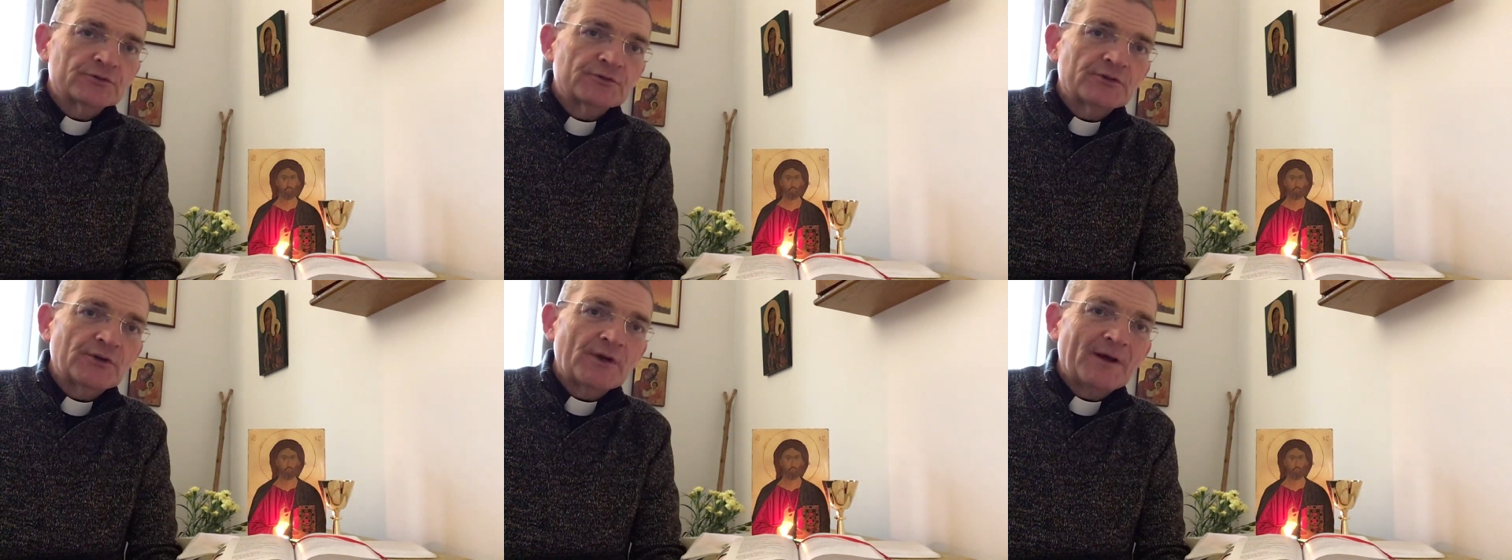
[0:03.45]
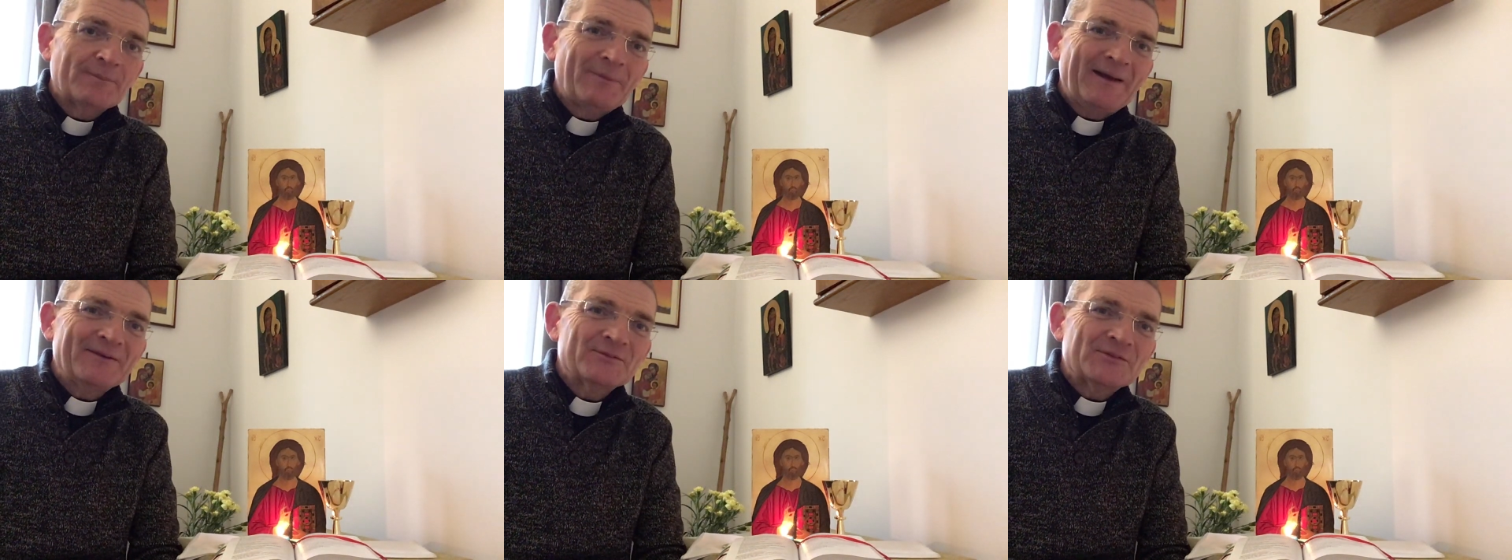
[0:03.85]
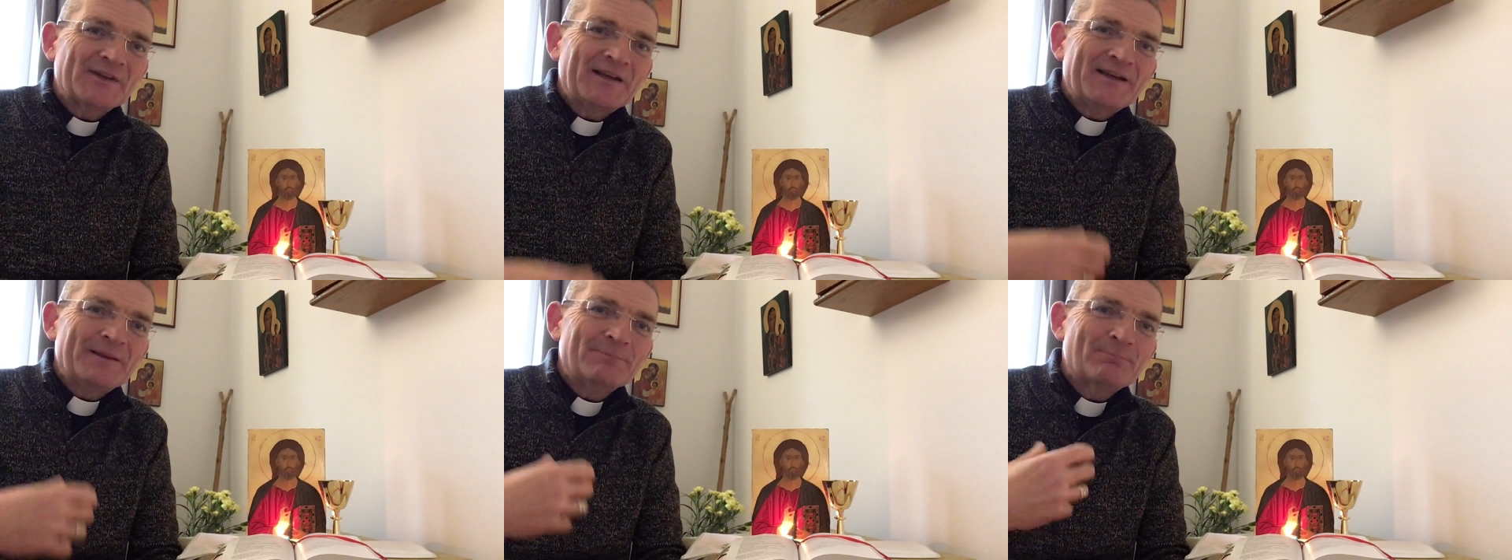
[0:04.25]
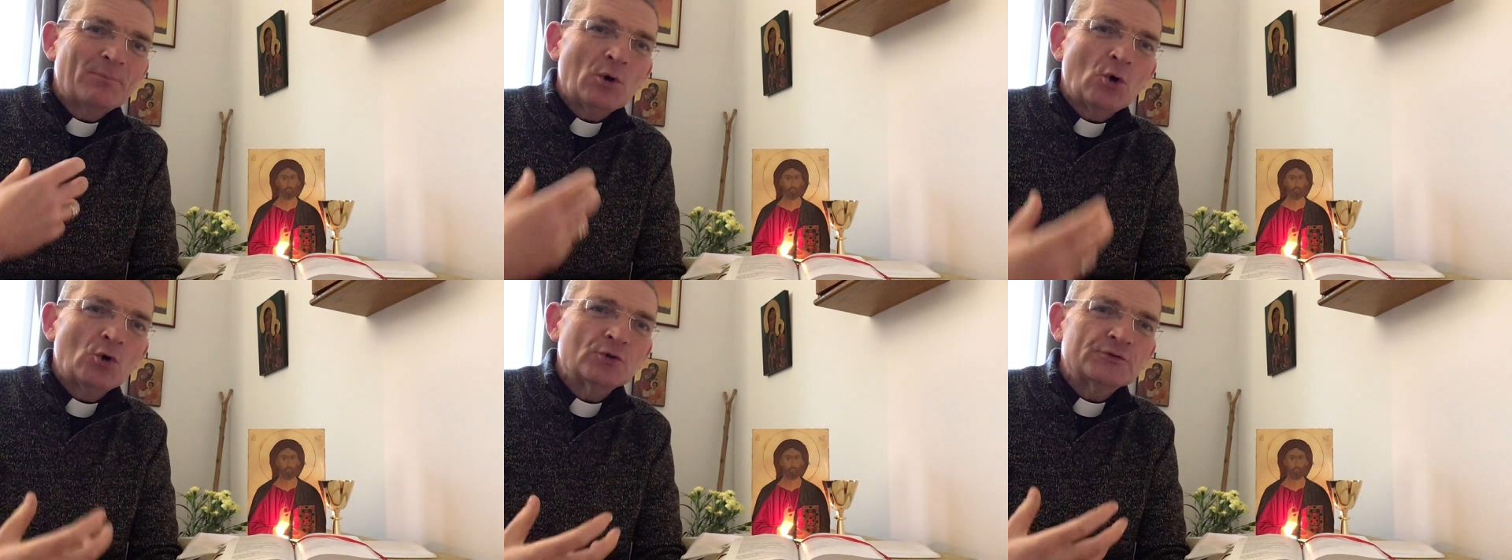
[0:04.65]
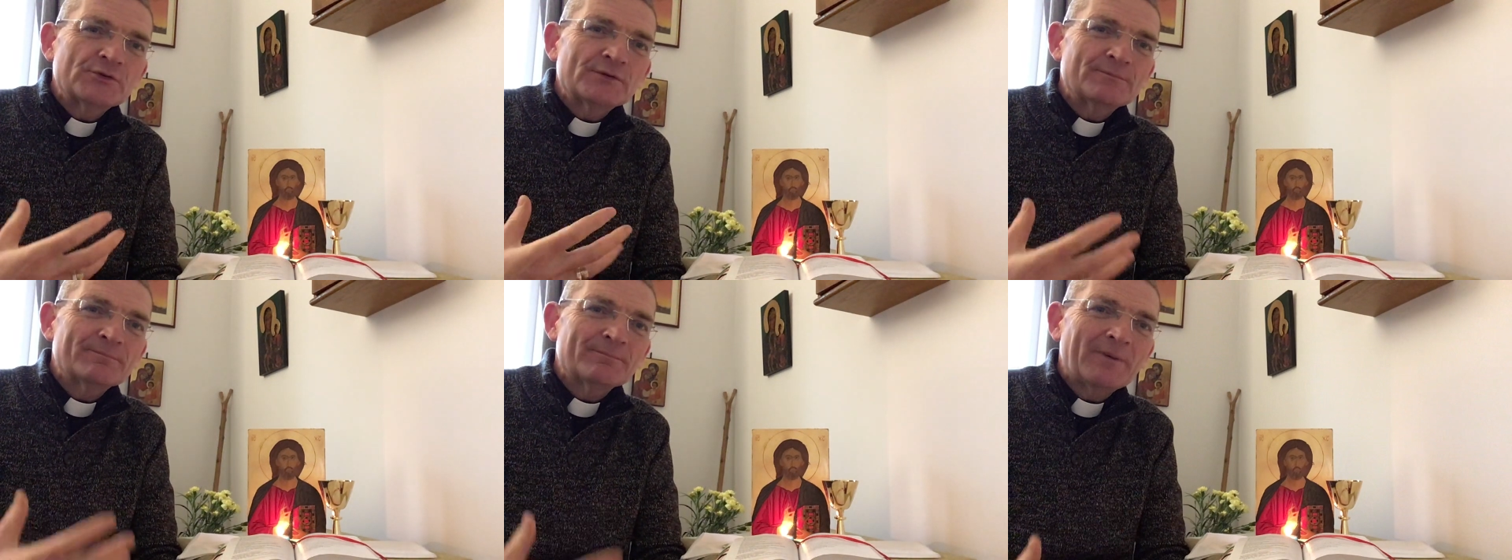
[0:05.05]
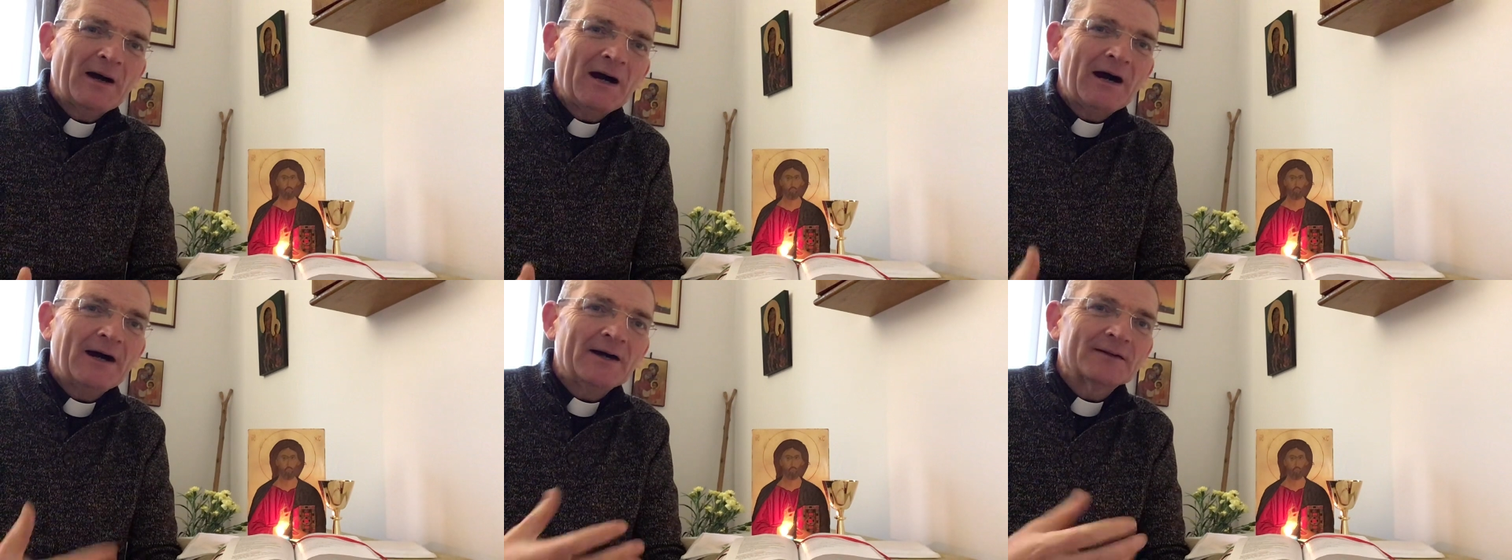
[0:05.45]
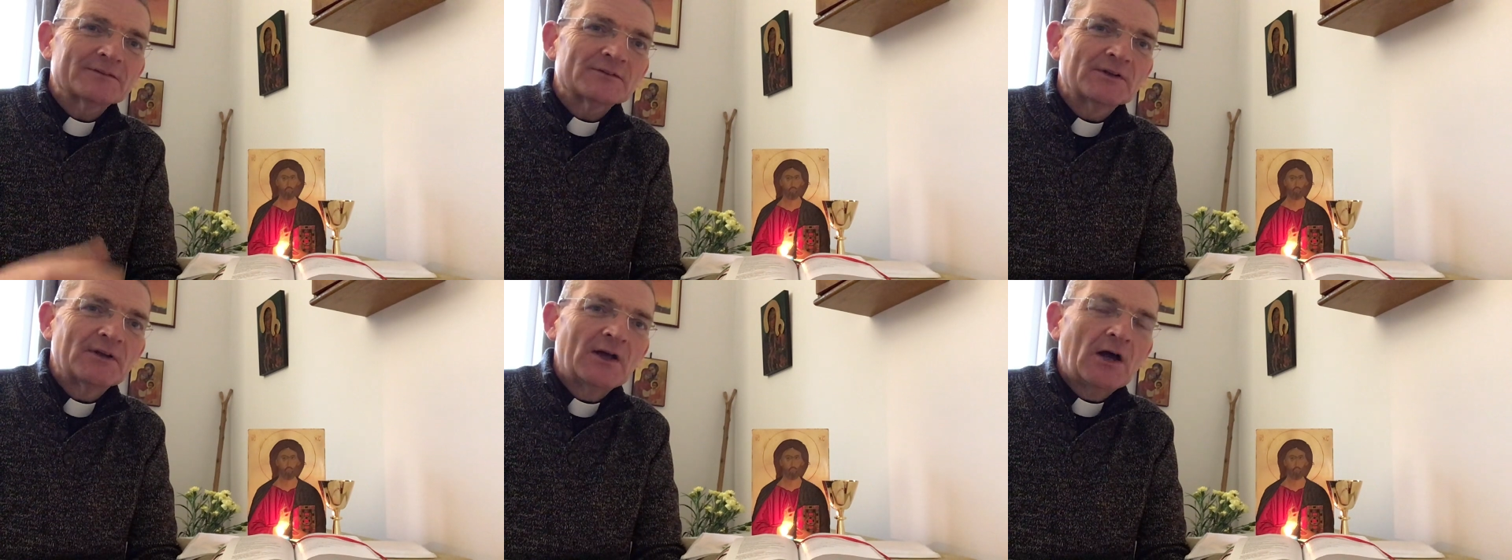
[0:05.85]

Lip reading: to you about an important part